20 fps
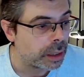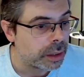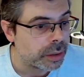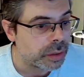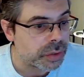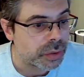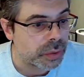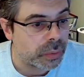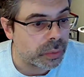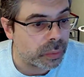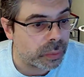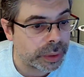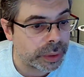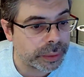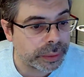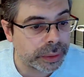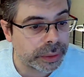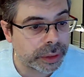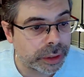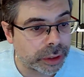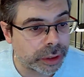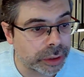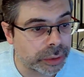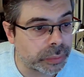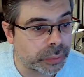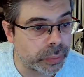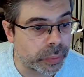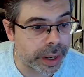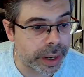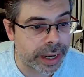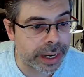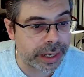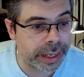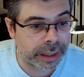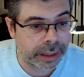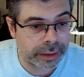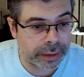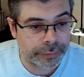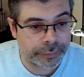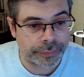So one good way
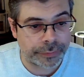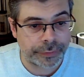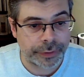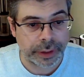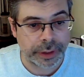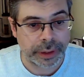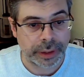of